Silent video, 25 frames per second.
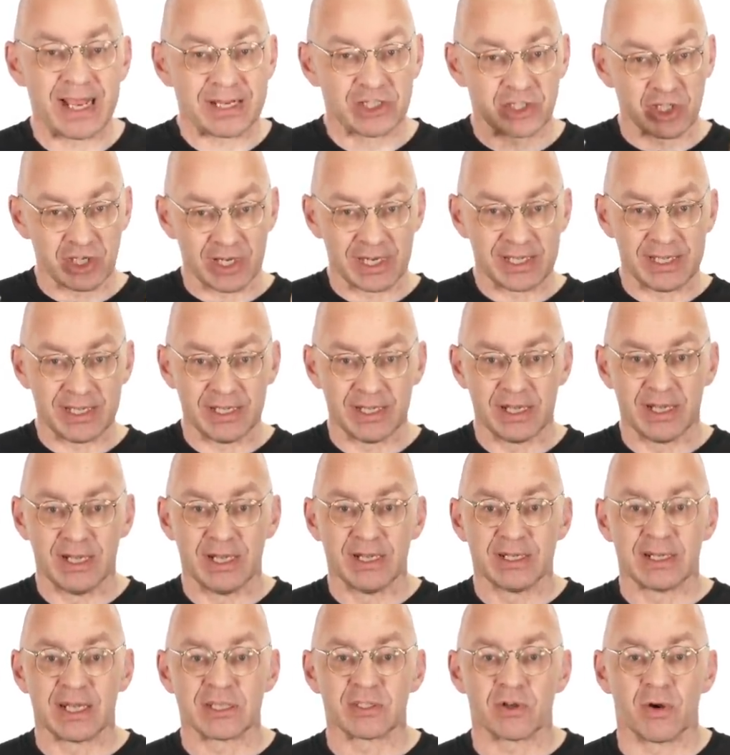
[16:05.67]
Actually,
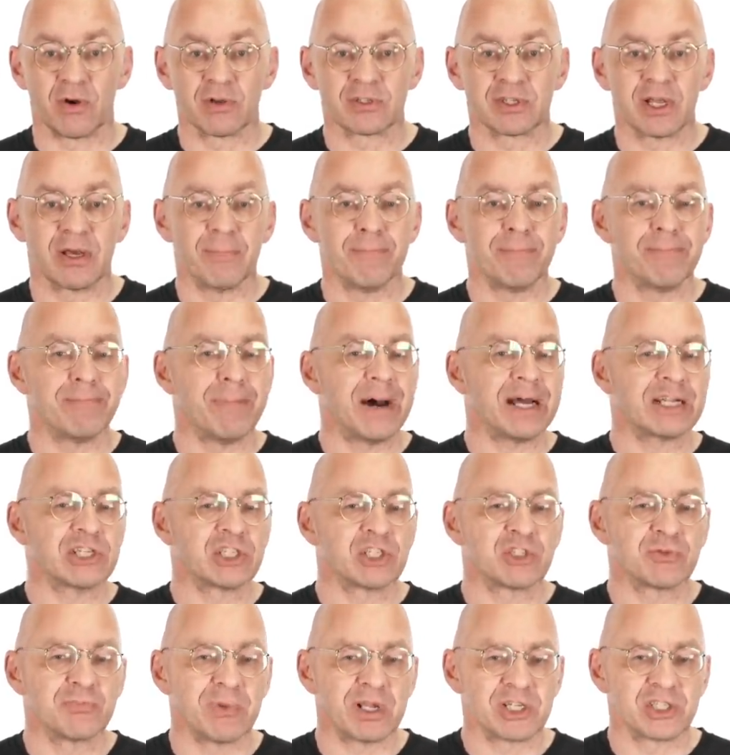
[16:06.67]
there's also a
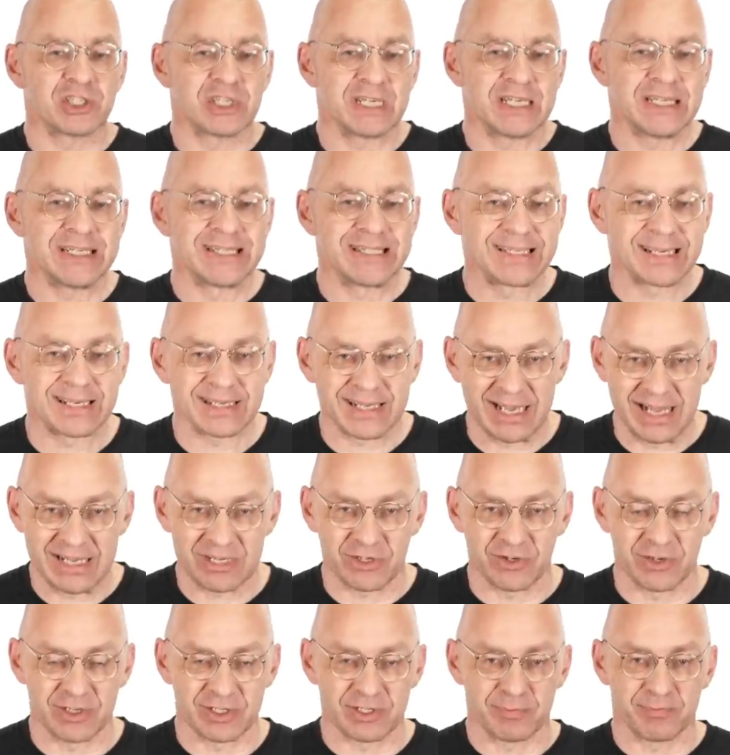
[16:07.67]
much, much easier
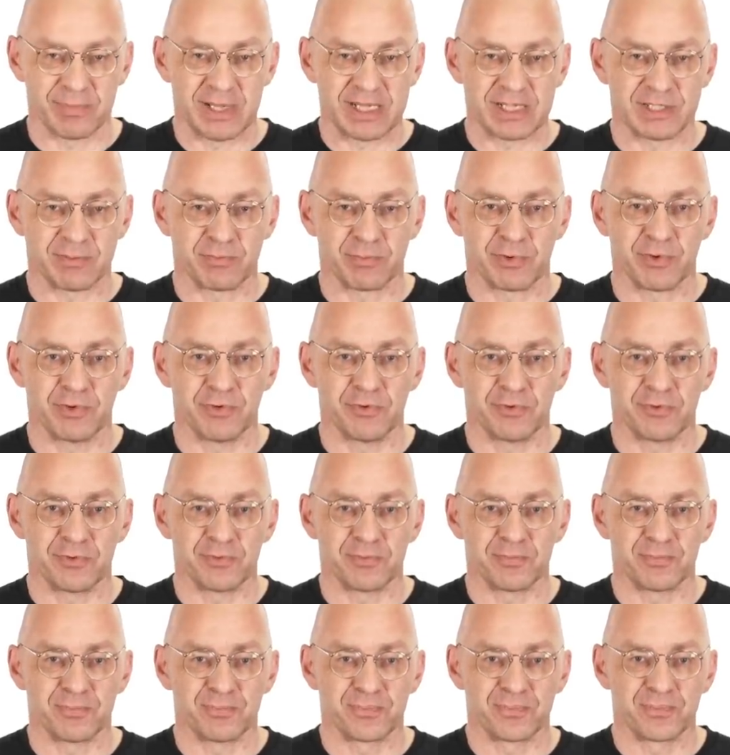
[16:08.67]
calculus-based
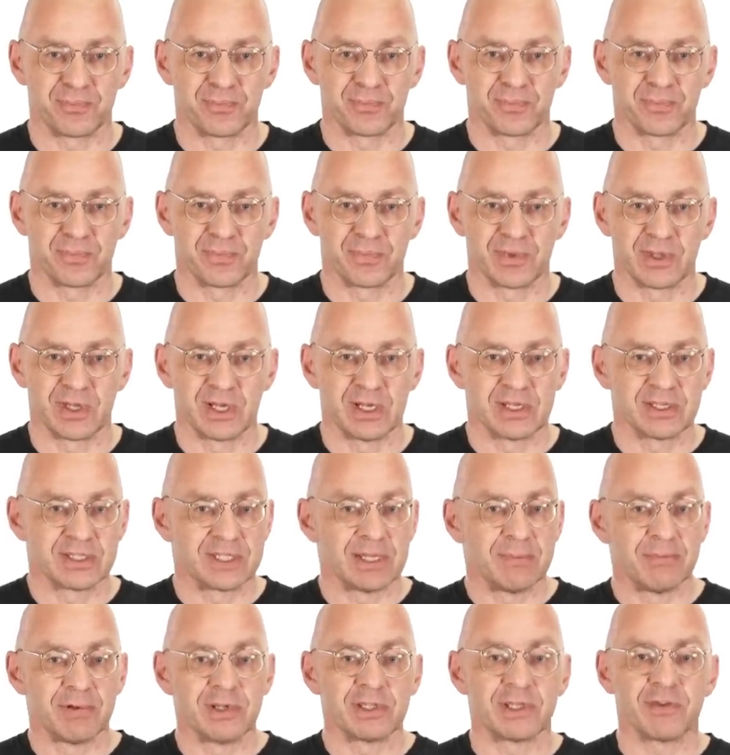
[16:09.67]
proof
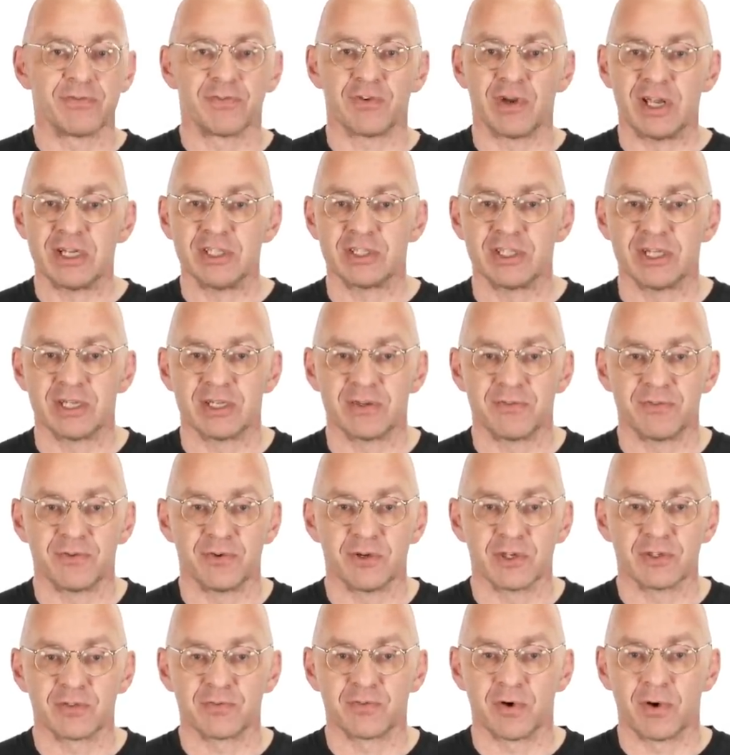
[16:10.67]
simply differentiate the
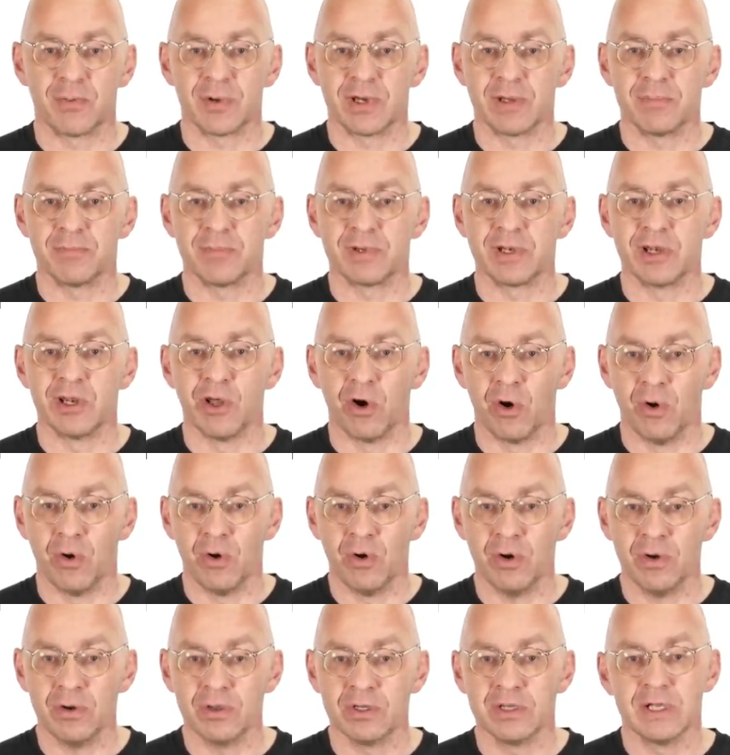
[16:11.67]
first formula
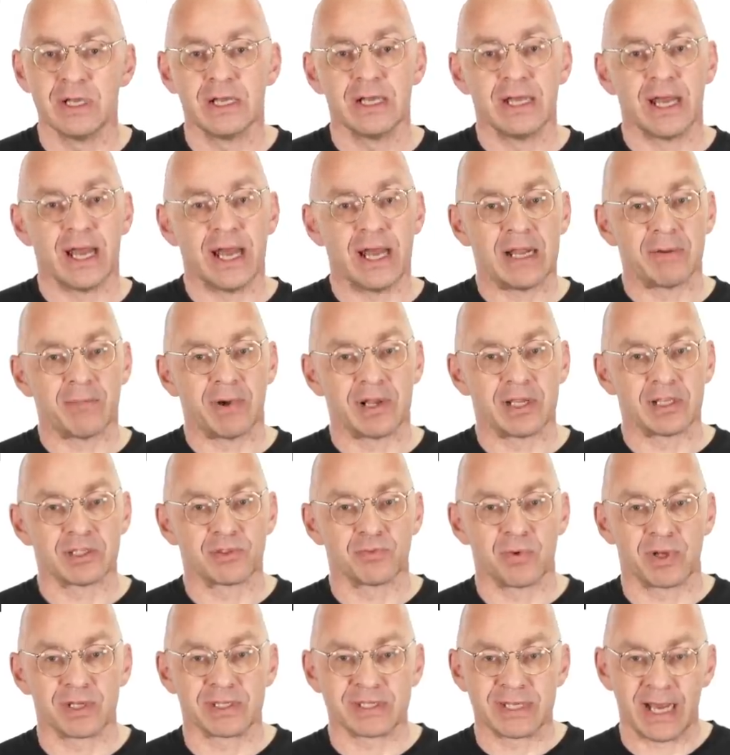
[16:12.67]
below n
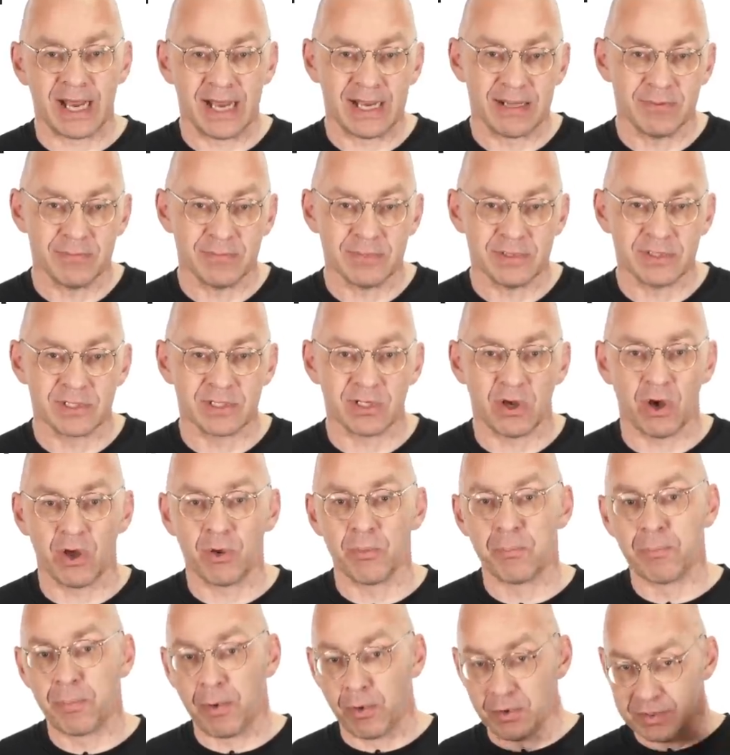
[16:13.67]
minus 1 times
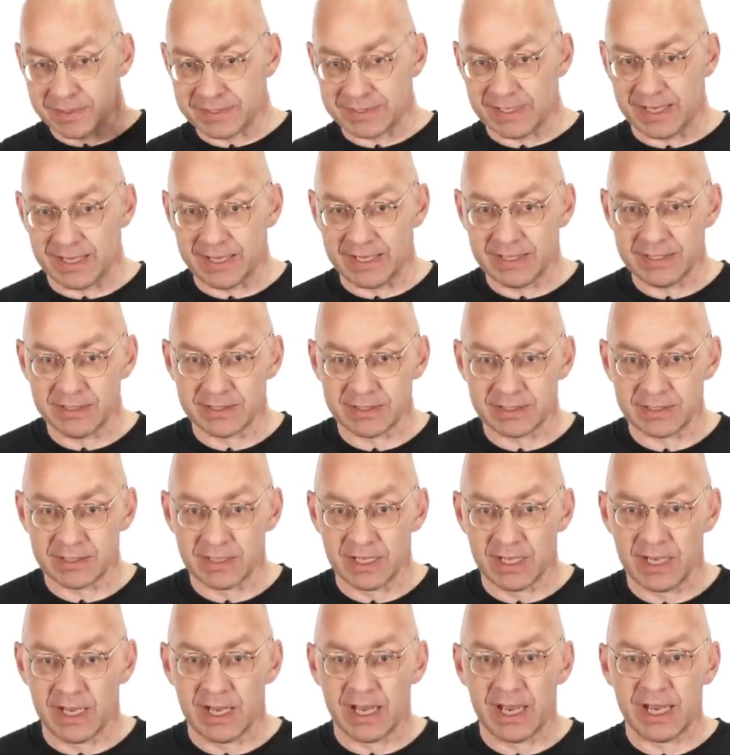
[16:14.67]
on both
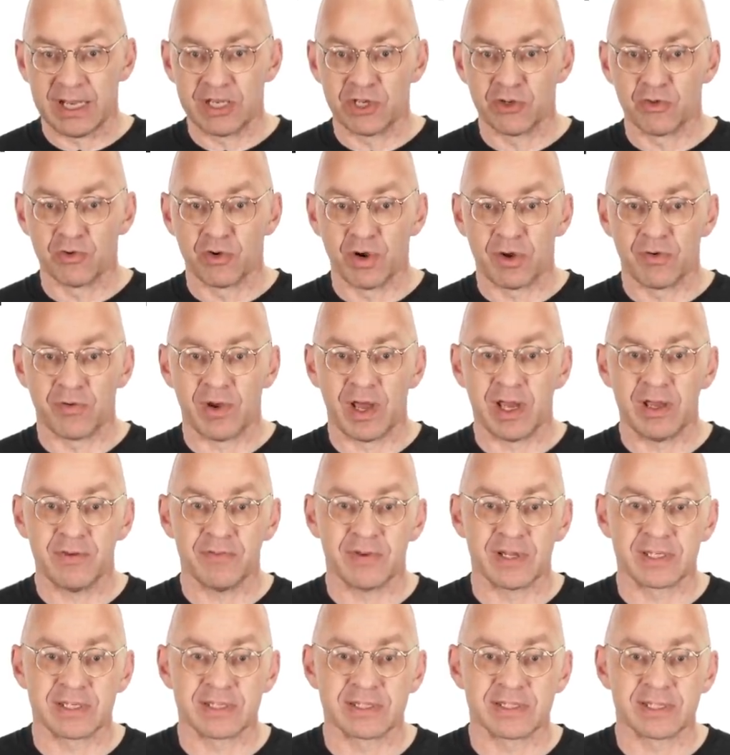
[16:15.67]
sides and you
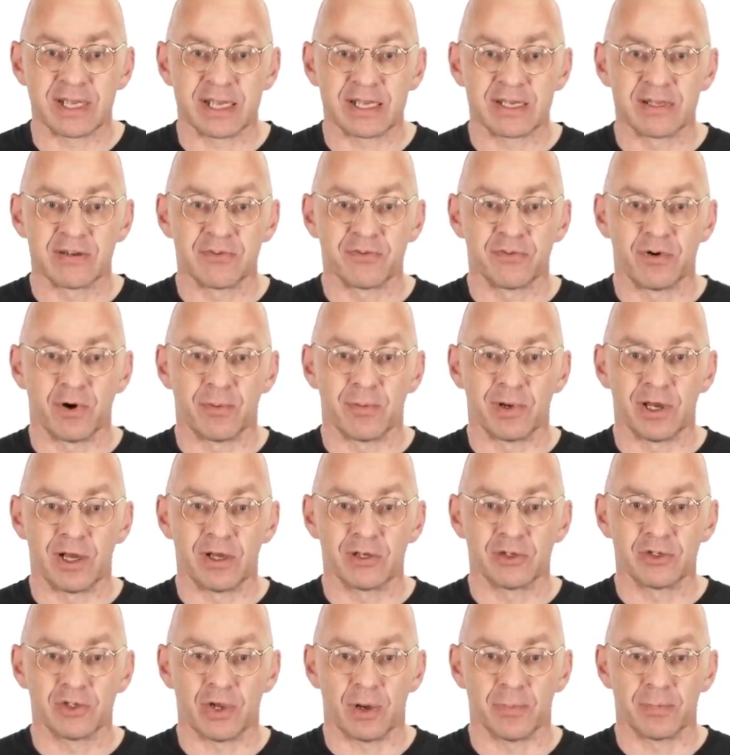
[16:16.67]
arrive at the second
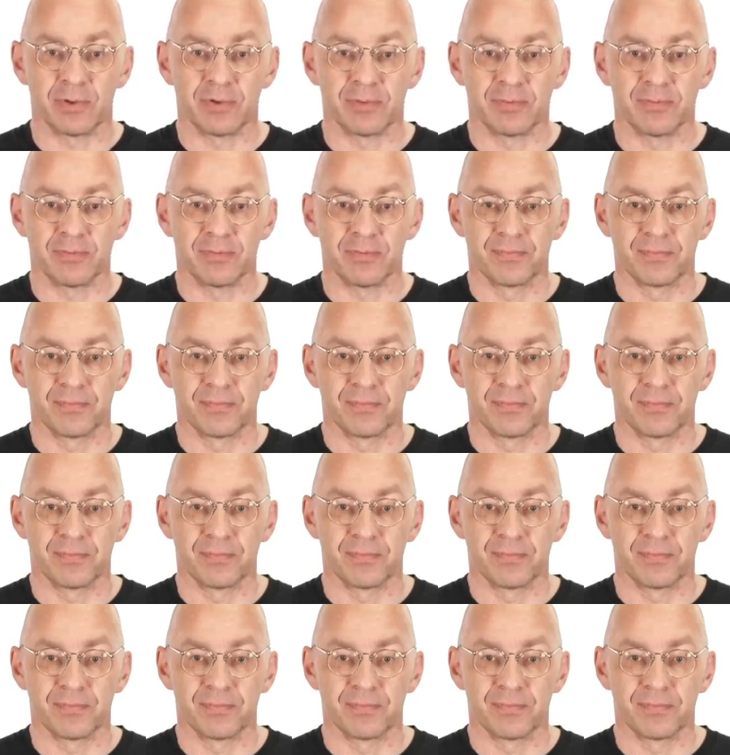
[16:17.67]
formula on top.